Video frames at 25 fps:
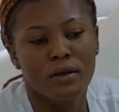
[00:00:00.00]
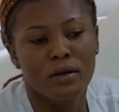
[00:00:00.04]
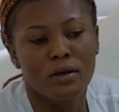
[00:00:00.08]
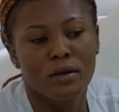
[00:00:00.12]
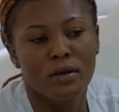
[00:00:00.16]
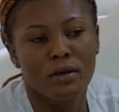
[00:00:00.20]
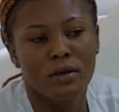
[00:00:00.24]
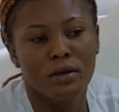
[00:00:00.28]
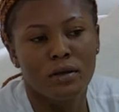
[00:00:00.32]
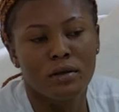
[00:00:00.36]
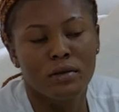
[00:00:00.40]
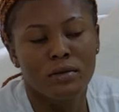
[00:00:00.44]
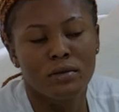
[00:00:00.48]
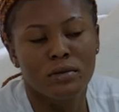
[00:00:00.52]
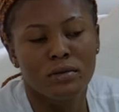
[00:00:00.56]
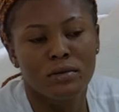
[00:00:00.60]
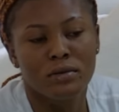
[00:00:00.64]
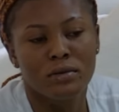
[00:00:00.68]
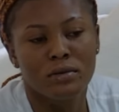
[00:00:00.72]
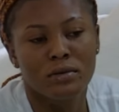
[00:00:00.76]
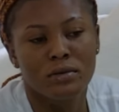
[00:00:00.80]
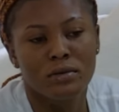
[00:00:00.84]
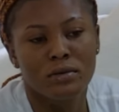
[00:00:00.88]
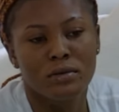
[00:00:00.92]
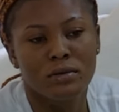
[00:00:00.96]

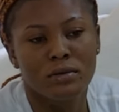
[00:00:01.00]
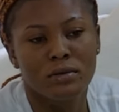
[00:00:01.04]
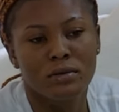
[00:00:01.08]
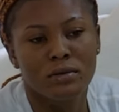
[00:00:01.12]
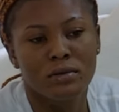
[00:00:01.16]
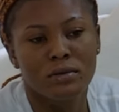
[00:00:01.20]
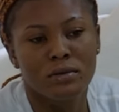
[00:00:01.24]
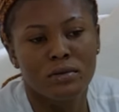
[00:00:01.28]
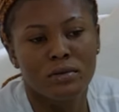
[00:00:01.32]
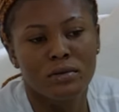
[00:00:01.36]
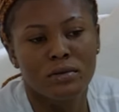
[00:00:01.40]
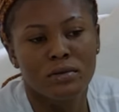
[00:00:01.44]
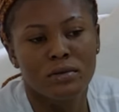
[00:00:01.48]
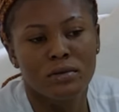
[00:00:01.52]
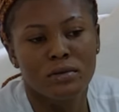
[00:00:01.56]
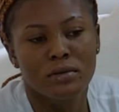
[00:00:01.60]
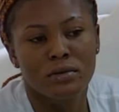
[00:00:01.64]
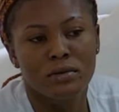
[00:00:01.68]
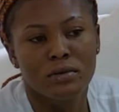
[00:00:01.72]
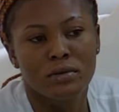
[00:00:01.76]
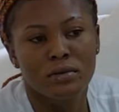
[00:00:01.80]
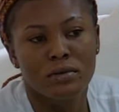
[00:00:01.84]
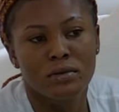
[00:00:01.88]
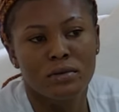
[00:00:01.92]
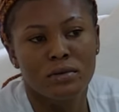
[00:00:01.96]

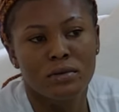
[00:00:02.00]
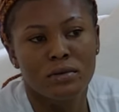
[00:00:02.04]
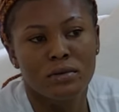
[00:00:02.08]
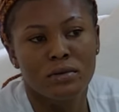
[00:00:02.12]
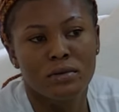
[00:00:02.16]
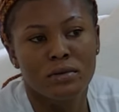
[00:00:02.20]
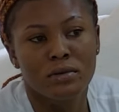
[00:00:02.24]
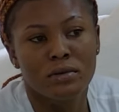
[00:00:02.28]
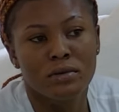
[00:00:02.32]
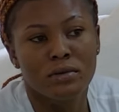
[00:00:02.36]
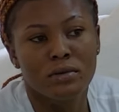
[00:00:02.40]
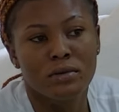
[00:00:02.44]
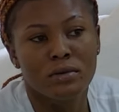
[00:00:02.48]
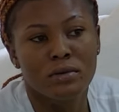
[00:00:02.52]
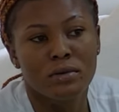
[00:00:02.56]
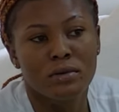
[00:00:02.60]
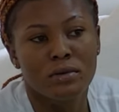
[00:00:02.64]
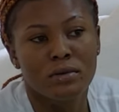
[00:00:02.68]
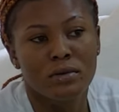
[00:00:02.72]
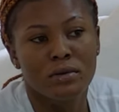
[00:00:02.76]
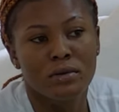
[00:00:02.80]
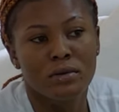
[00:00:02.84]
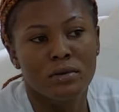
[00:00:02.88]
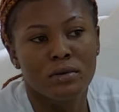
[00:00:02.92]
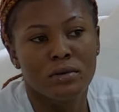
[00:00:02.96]

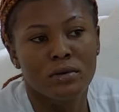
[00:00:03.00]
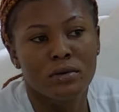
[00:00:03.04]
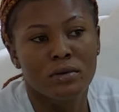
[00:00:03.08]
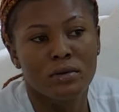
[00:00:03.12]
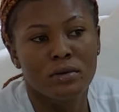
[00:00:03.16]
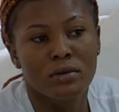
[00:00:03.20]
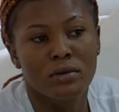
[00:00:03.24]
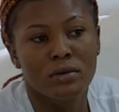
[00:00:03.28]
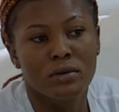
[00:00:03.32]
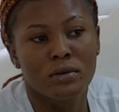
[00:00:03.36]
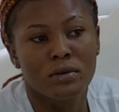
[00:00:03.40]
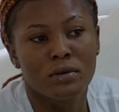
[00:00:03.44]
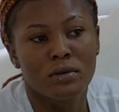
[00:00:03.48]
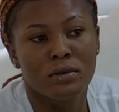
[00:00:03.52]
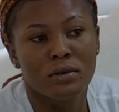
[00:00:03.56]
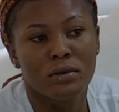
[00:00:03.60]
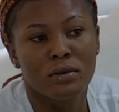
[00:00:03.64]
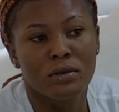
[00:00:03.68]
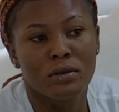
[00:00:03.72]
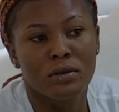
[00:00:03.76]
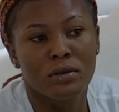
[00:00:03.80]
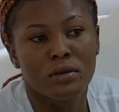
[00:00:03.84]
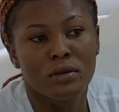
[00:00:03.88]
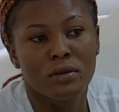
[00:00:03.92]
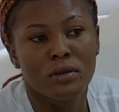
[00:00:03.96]

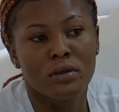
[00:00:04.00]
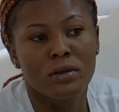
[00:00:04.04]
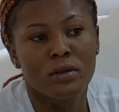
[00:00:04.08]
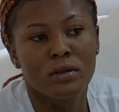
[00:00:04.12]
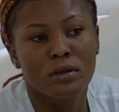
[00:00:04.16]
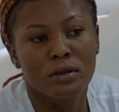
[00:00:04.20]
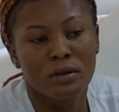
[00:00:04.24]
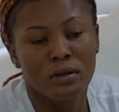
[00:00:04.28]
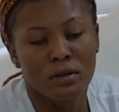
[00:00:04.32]
No one is speaking in this clip.